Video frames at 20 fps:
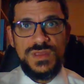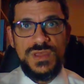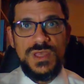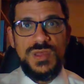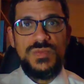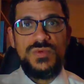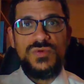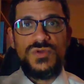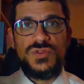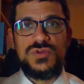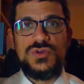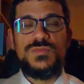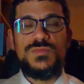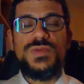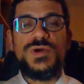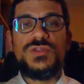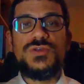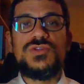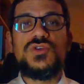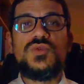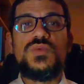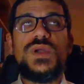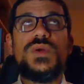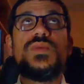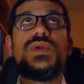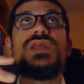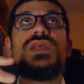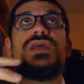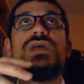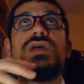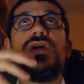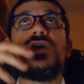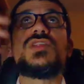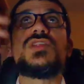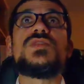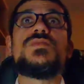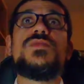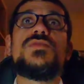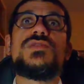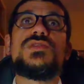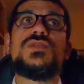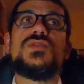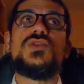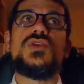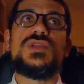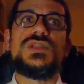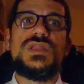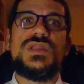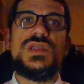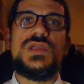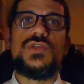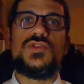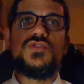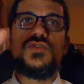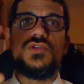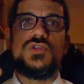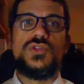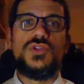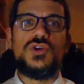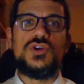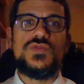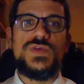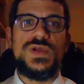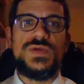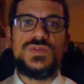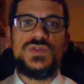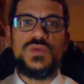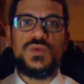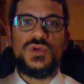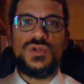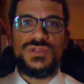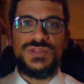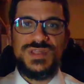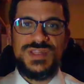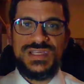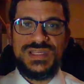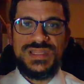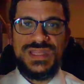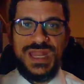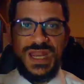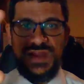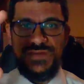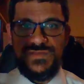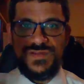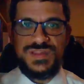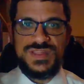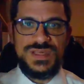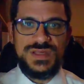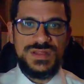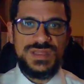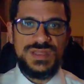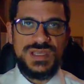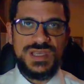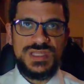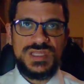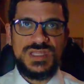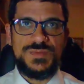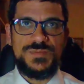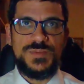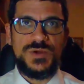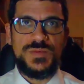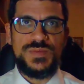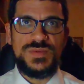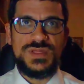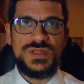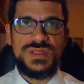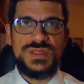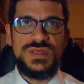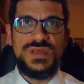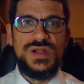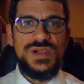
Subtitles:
because korbanot are where we are supposed to look to nature, to look around the world, to see that every single thing has this purpose.